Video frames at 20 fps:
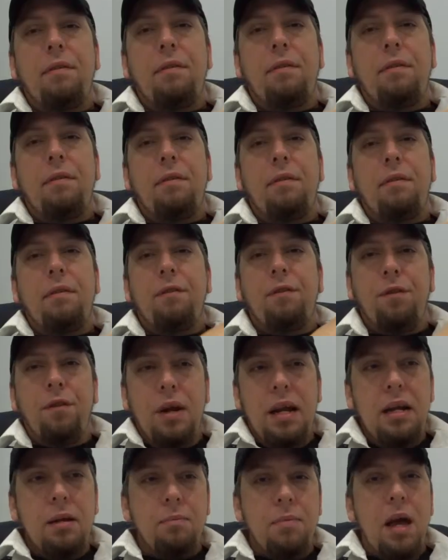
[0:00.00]
you that
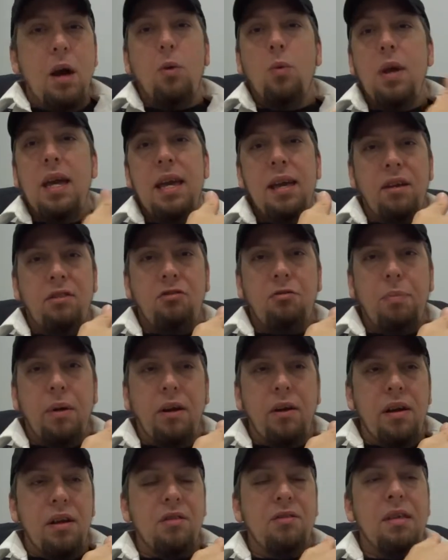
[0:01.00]
freedom that we
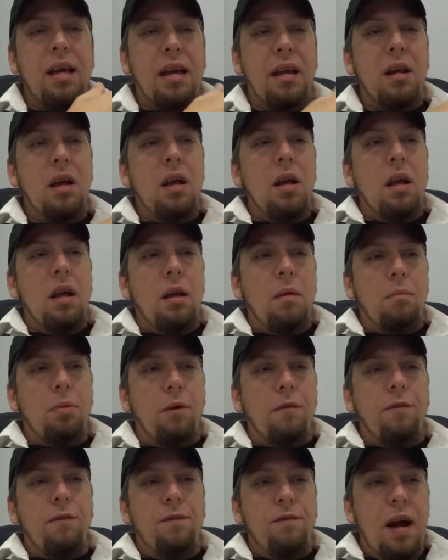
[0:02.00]
experience, that
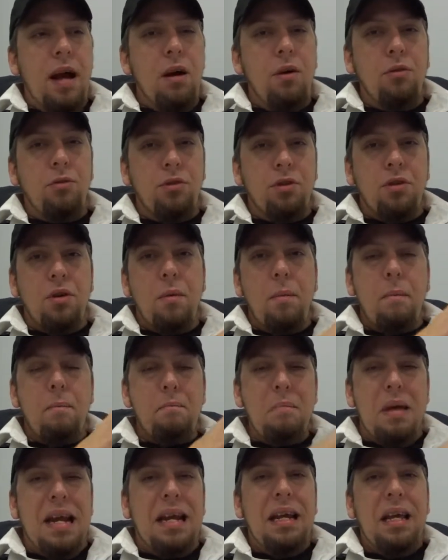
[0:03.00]
profound
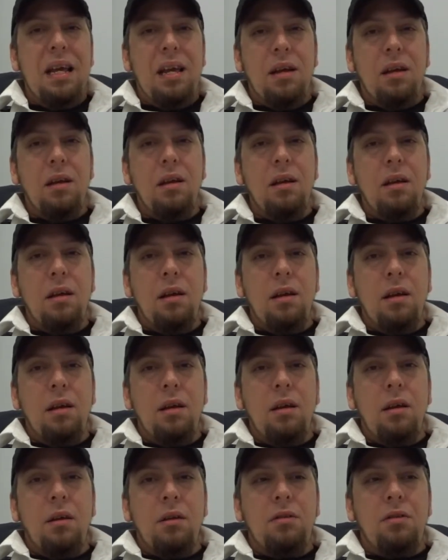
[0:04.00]
meaning
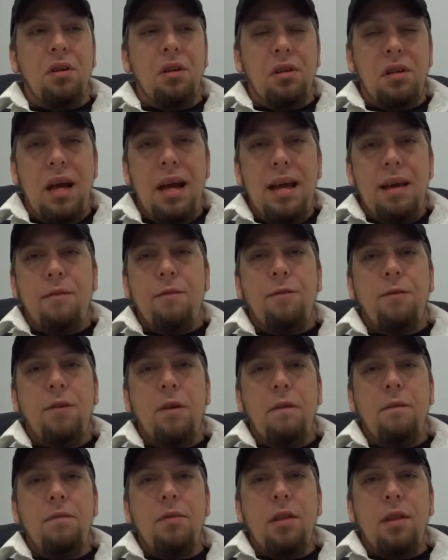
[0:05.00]
to
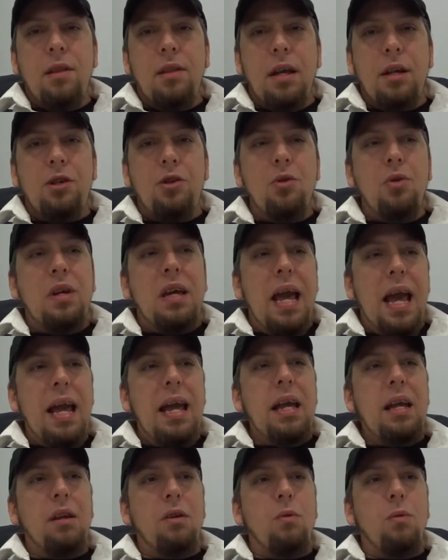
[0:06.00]
life that you
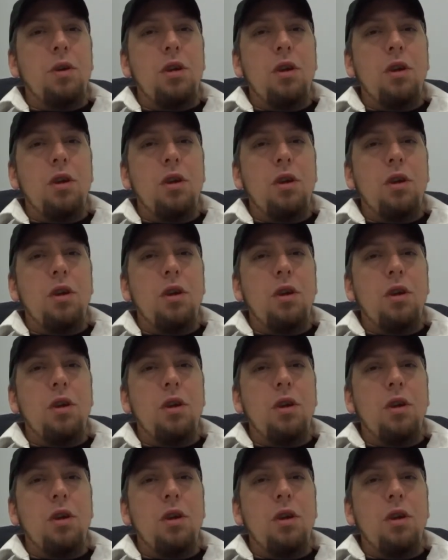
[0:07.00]
gain when